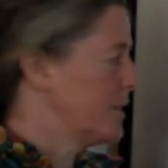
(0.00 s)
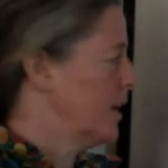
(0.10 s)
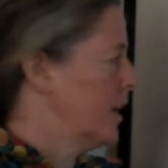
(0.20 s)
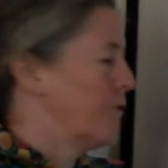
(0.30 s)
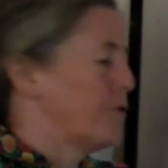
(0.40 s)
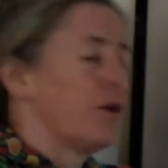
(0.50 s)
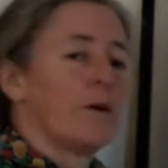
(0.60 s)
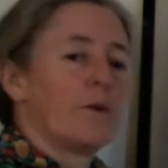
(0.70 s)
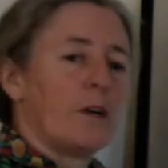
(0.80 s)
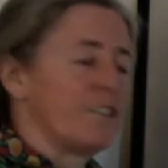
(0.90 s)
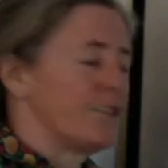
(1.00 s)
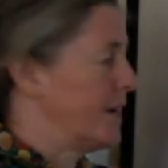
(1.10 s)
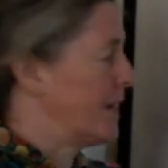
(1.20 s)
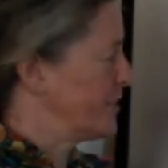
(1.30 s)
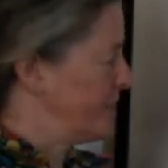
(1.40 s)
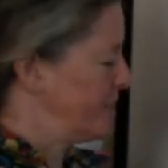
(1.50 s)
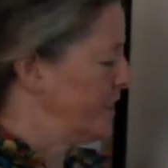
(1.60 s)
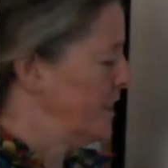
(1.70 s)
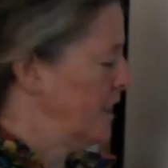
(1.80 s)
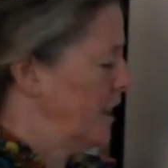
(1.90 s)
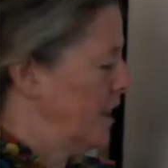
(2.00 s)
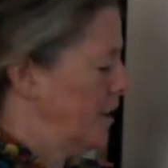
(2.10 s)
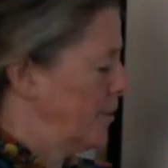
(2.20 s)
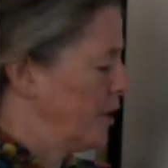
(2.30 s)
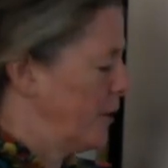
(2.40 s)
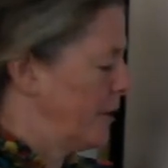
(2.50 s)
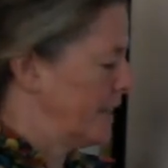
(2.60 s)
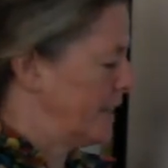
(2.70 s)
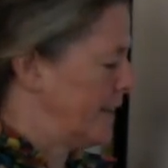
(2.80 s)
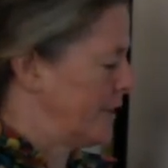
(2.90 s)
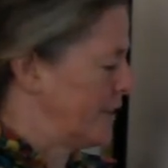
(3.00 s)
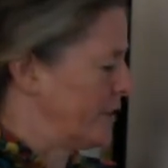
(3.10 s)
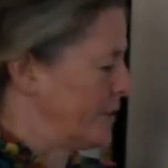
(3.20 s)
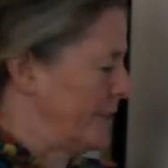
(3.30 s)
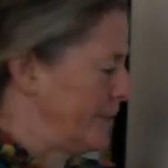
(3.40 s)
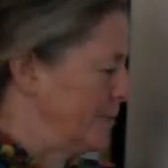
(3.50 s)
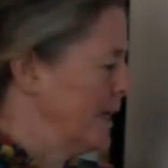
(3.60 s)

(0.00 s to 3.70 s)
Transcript: a flow in one direction um, going downstream.